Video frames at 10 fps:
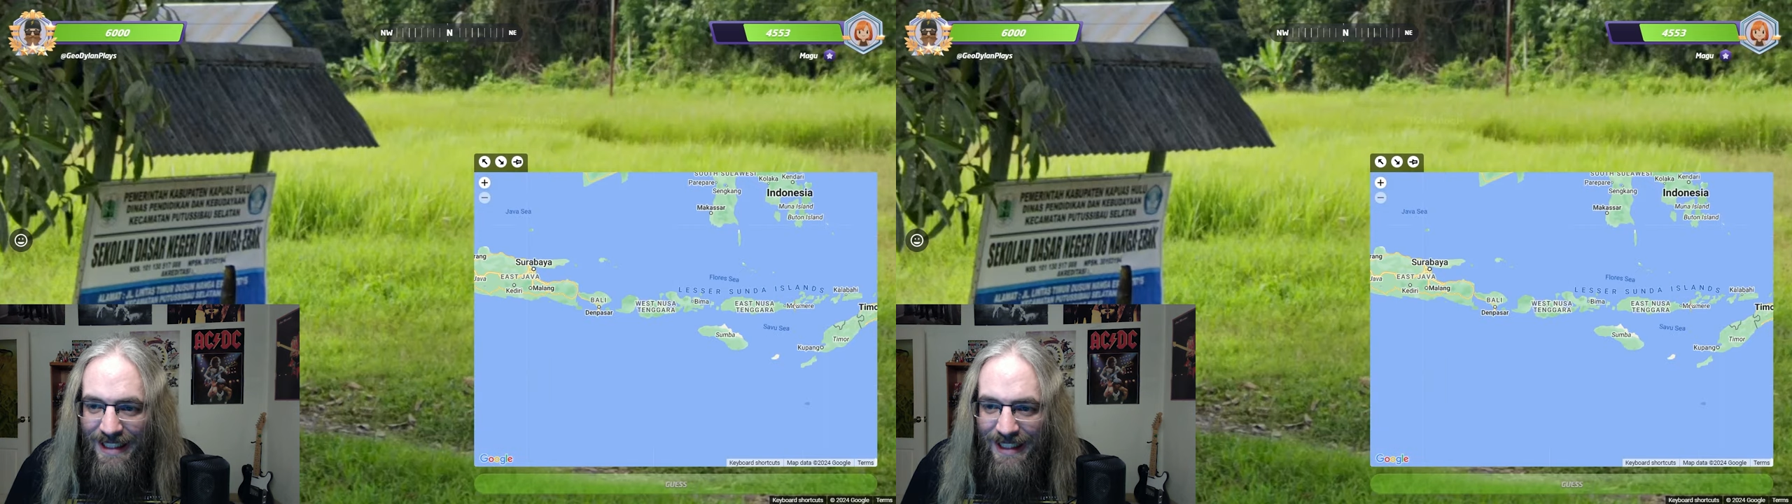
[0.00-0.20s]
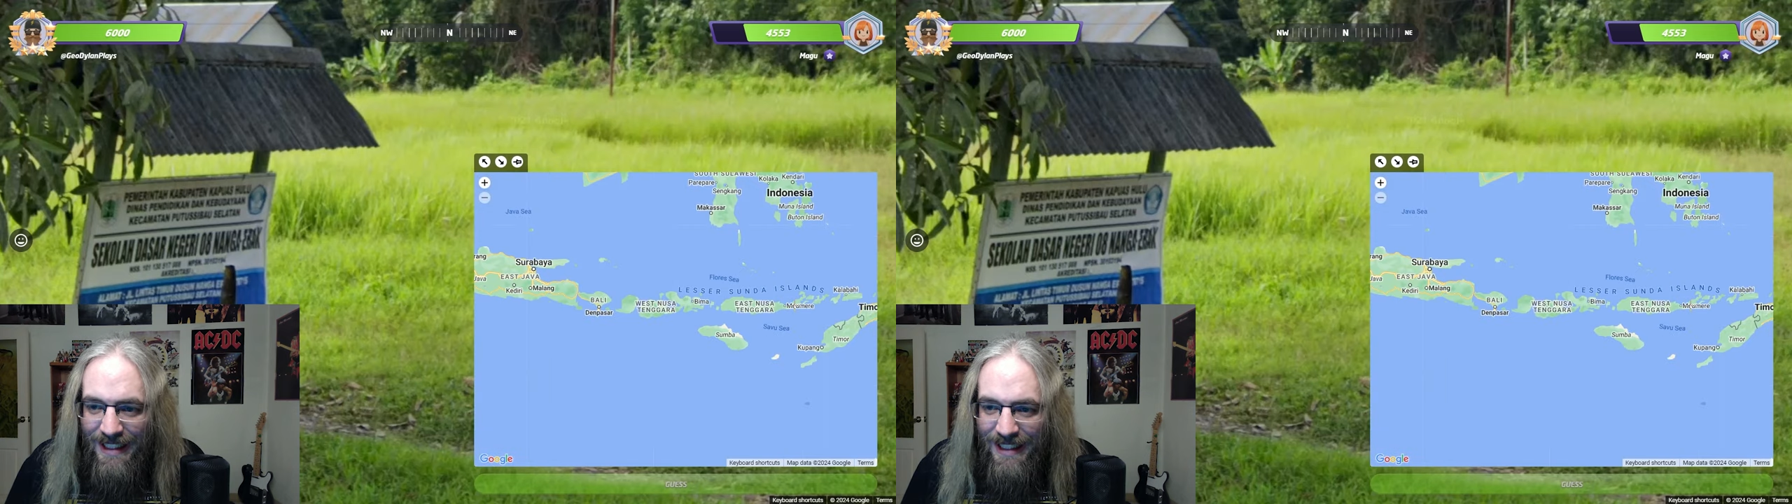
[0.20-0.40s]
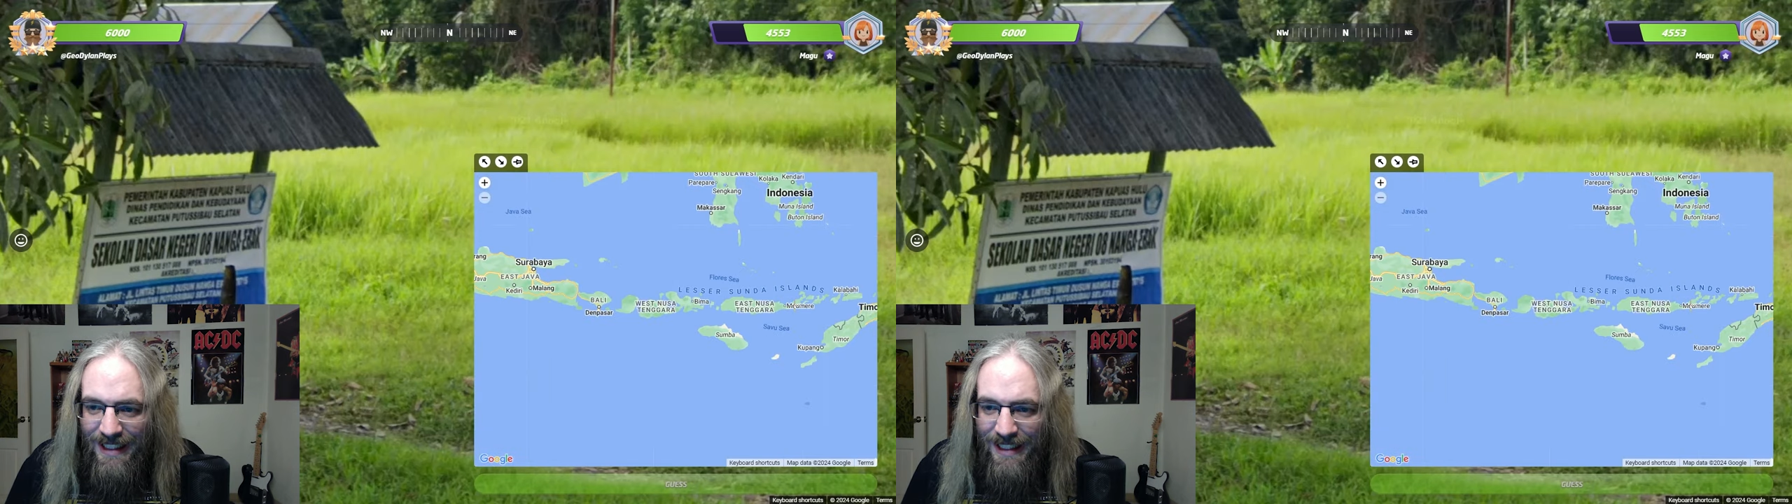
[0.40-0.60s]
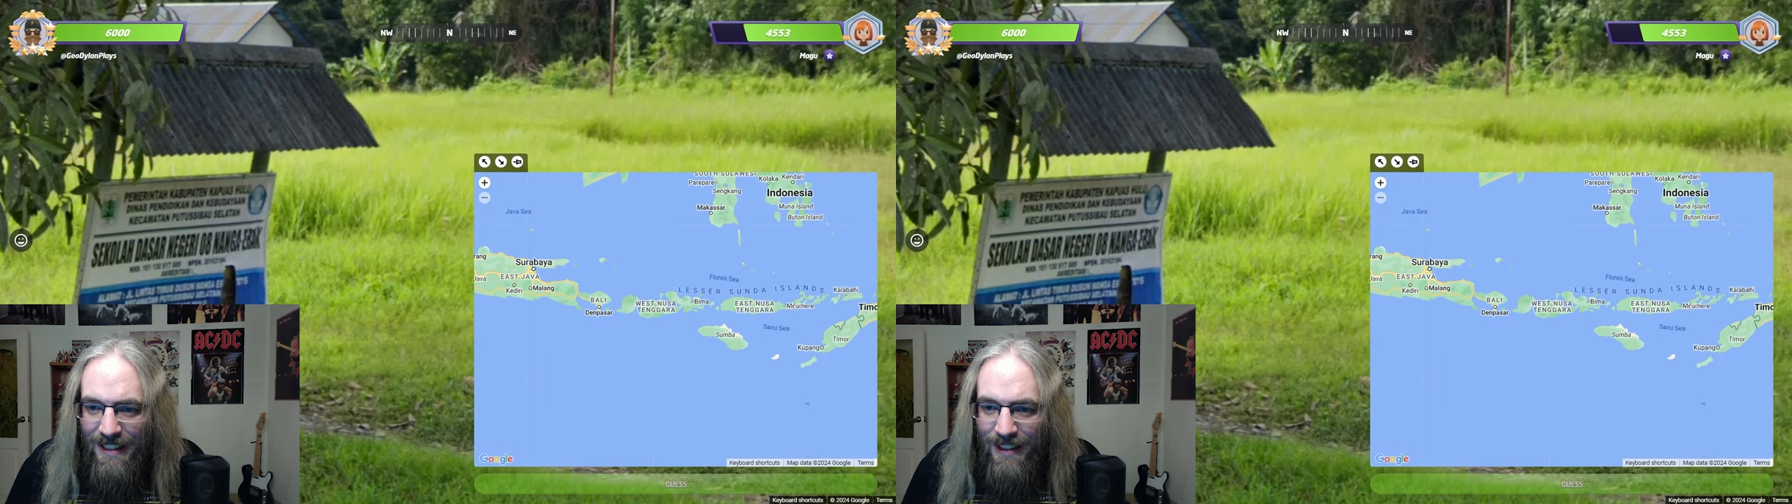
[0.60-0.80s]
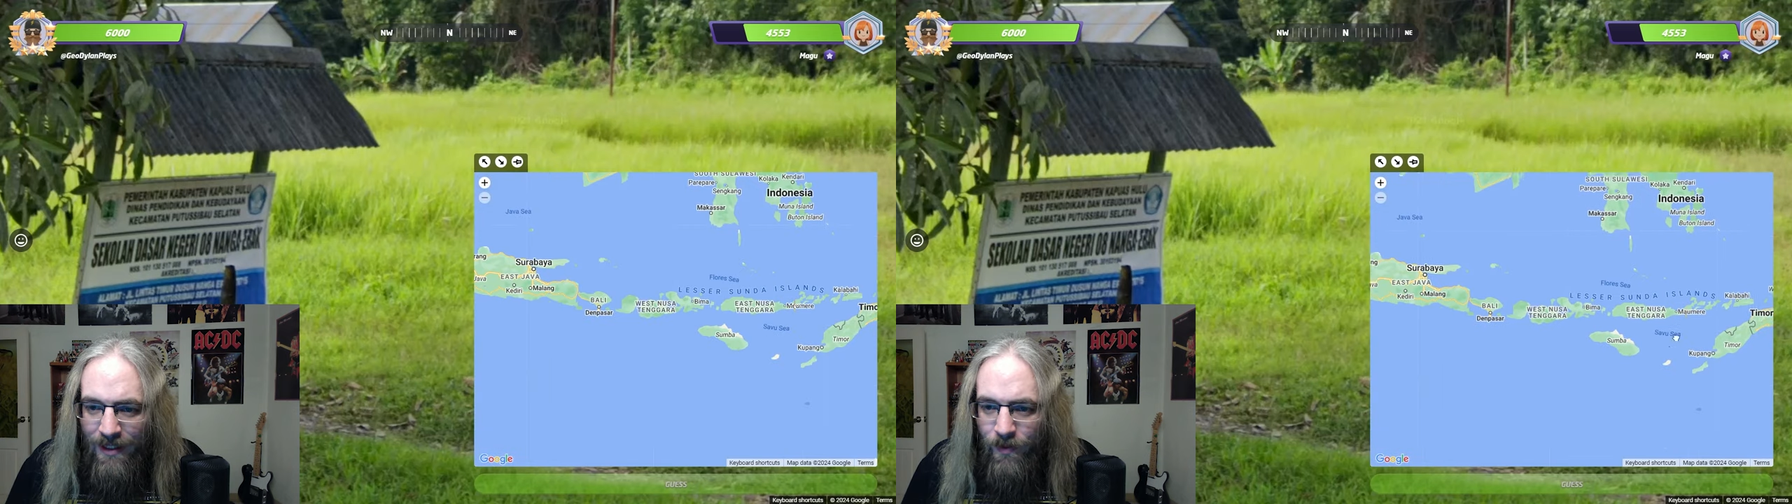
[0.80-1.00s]

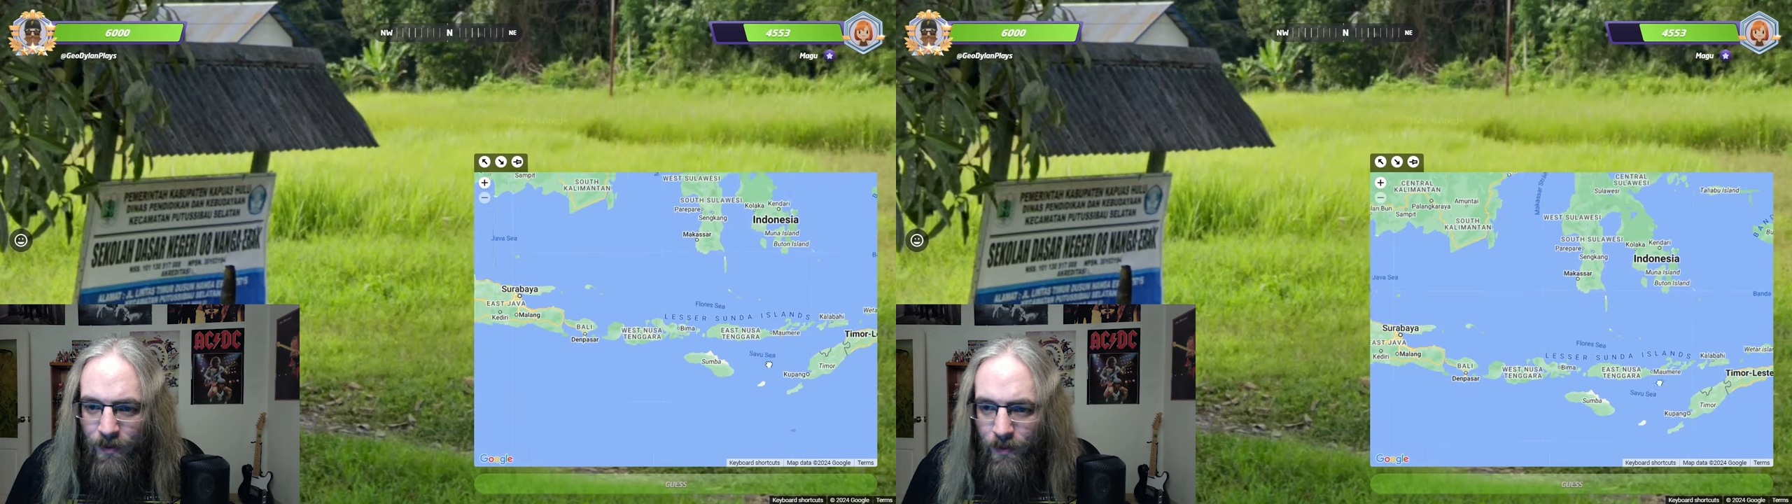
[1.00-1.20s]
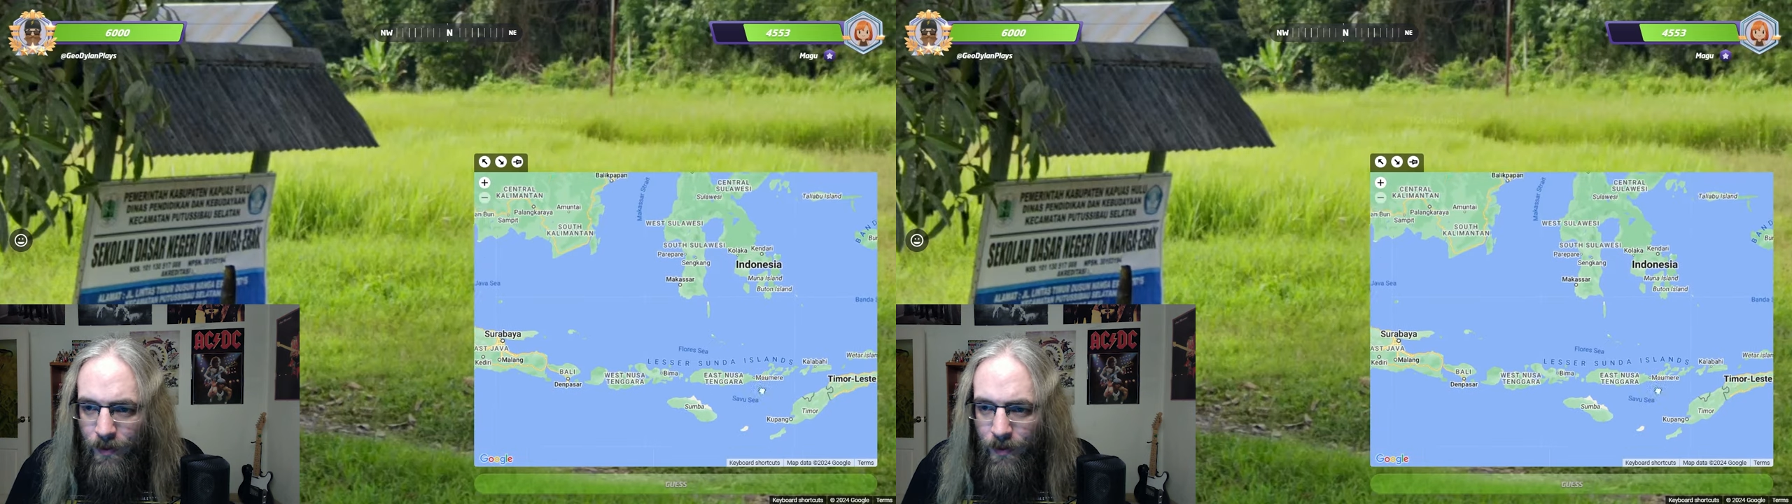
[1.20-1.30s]
Yeah, well,